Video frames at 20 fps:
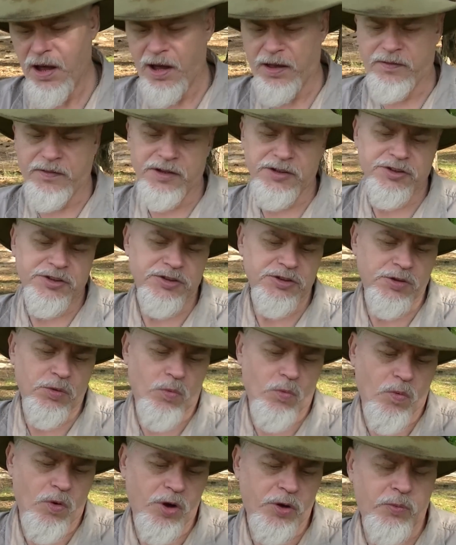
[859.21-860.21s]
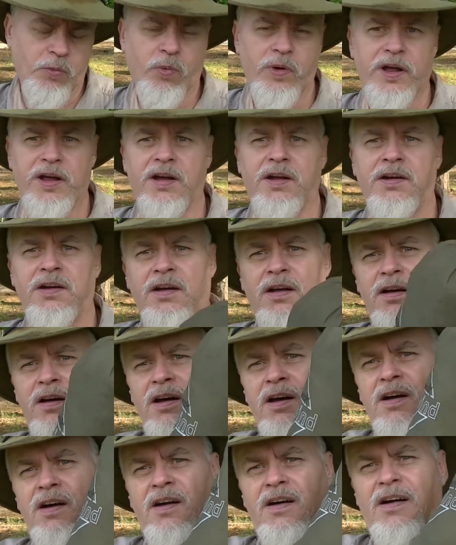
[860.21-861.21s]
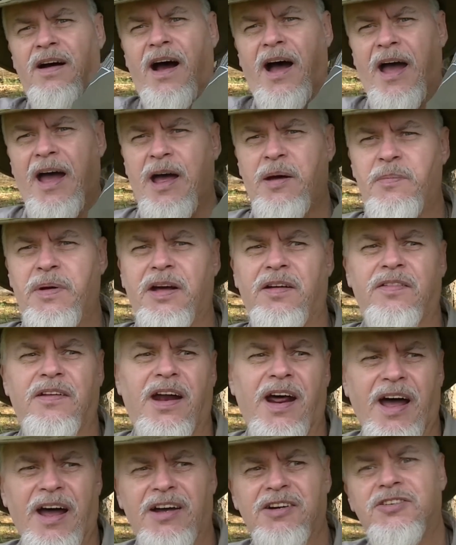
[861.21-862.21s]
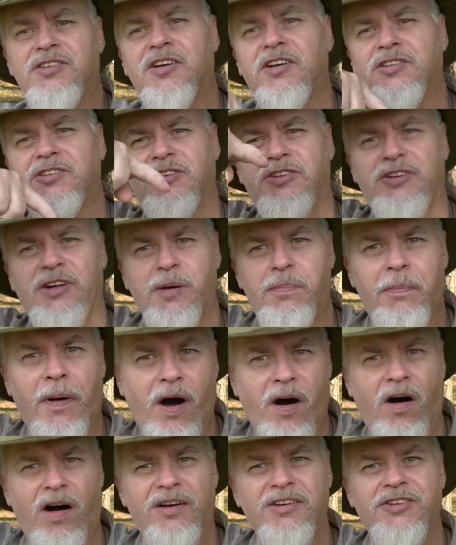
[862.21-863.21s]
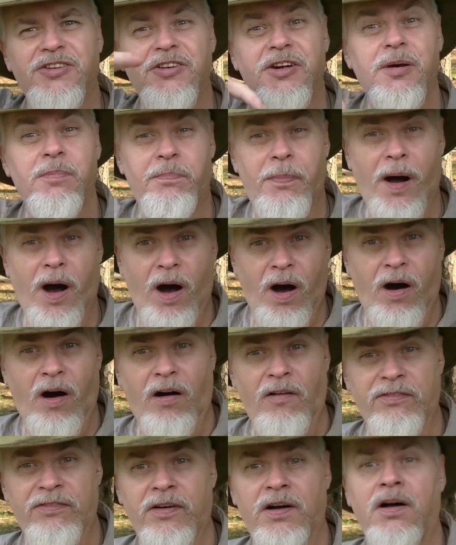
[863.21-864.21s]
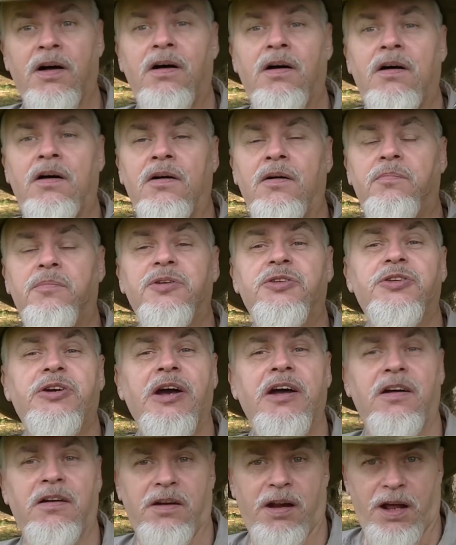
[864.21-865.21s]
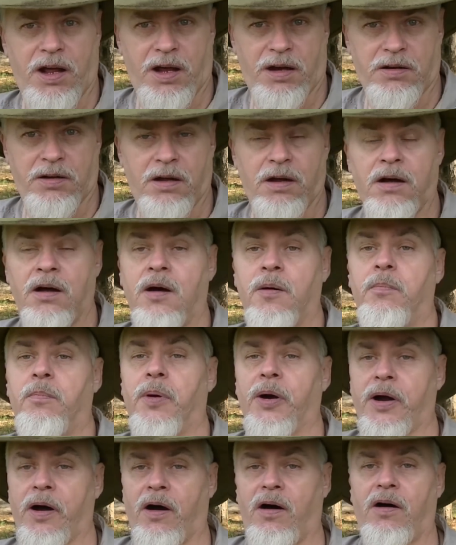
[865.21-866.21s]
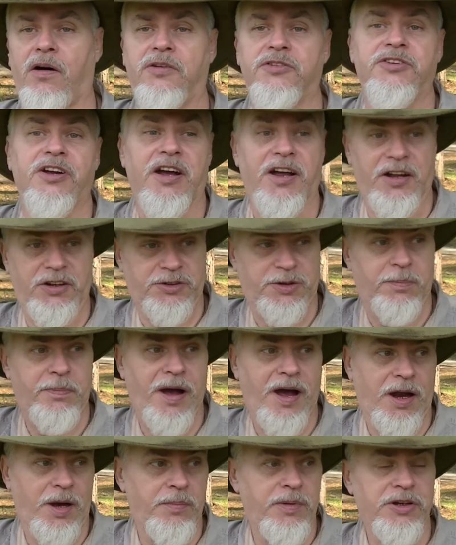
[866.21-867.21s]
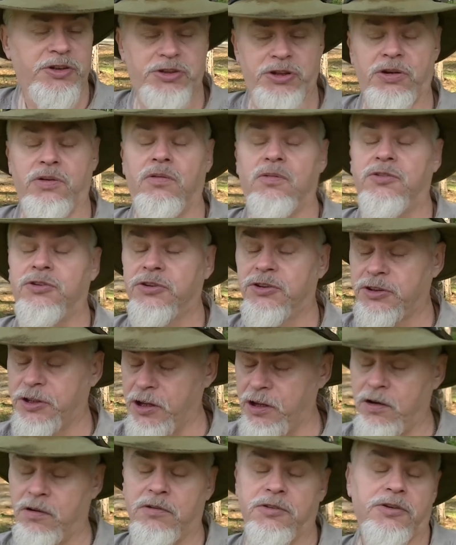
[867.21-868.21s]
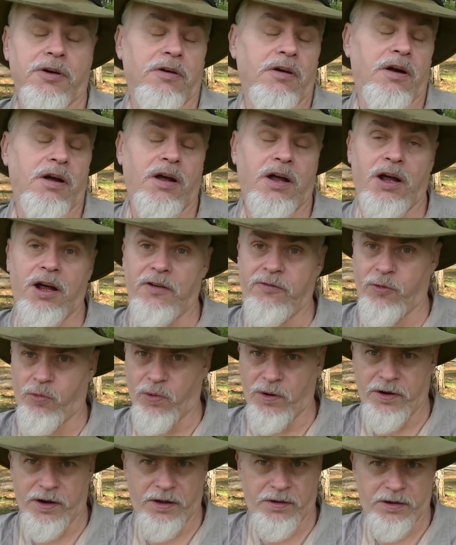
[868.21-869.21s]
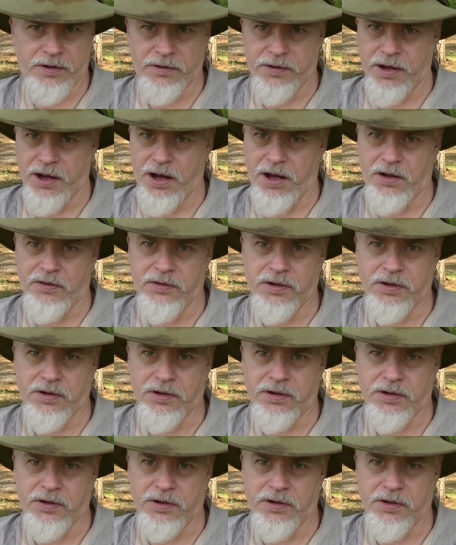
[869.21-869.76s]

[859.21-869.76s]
And this is the OneWind hammock that has the zip on, zip off mosquito net because it's about to be June. Skeeters are everywhere down here, guys.